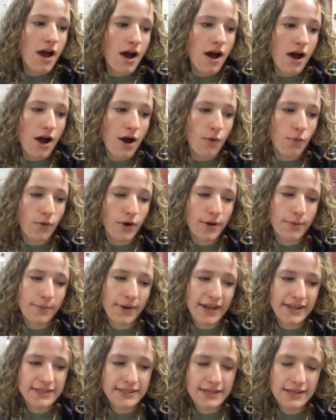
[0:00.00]
One
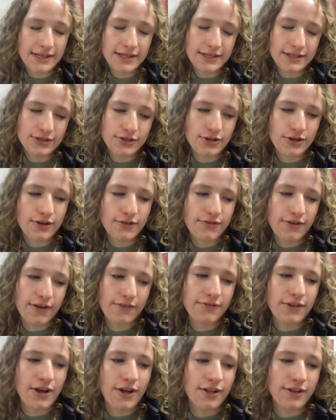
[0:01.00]
basket is
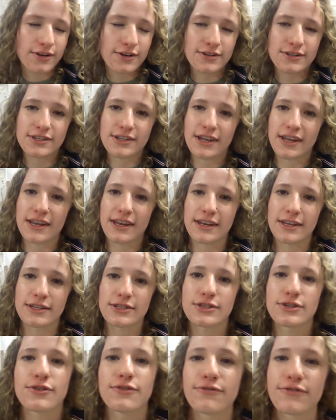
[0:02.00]
$35, and
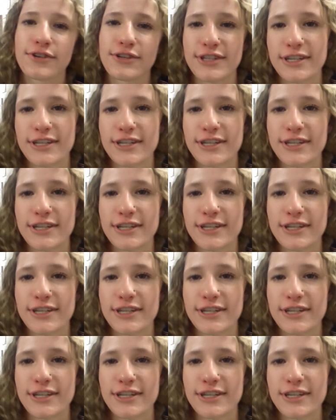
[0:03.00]
it's 2 for